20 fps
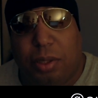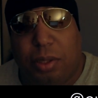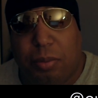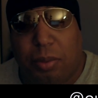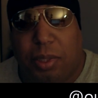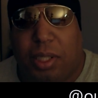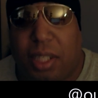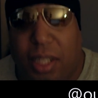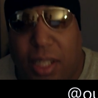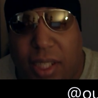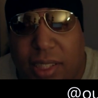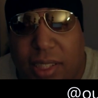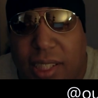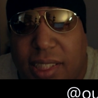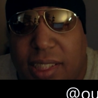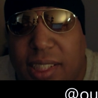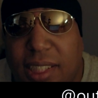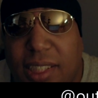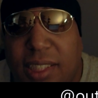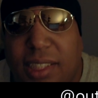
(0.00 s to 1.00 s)
because I
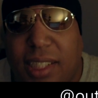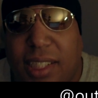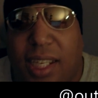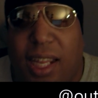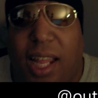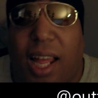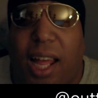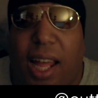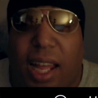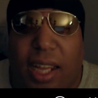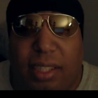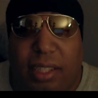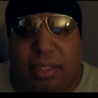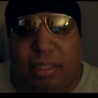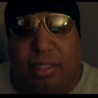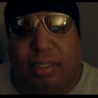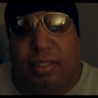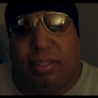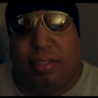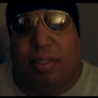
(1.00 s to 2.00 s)
see this a lot.
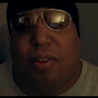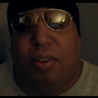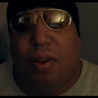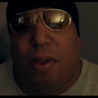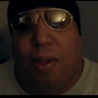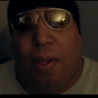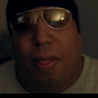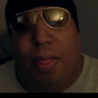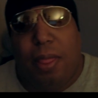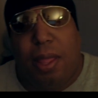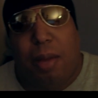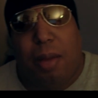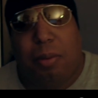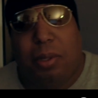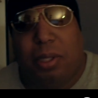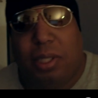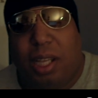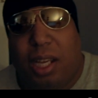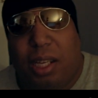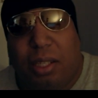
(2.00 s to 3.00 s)
I'm
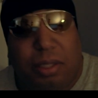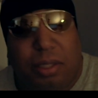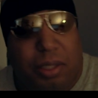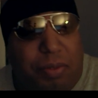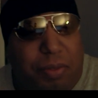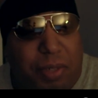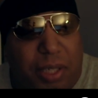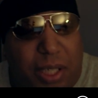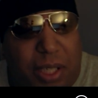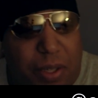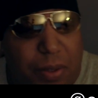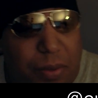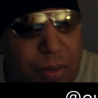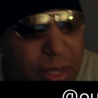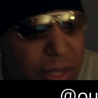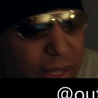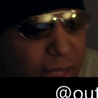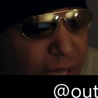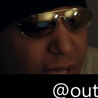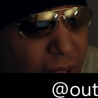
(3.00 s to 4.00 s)
going to title this video,
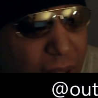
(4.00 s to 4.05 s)
and